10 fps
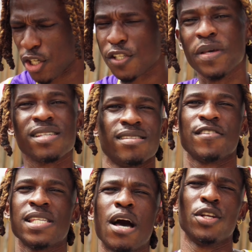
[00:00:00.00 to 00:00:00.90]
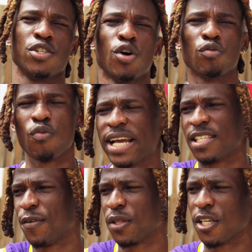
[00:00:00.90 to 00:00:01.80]
just means the sound is not right
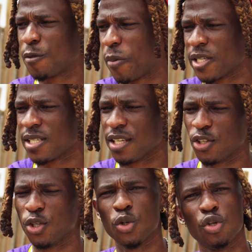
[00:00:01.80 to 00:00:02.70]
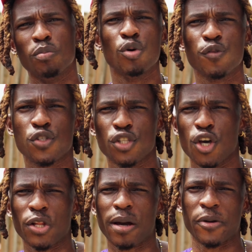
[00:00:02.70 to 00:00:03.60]
for this person. You know, you move to the
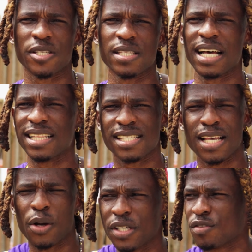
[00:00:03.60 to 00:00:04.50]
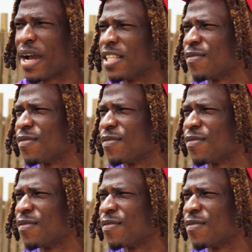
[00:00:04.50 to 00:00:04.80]
other person that the sound is right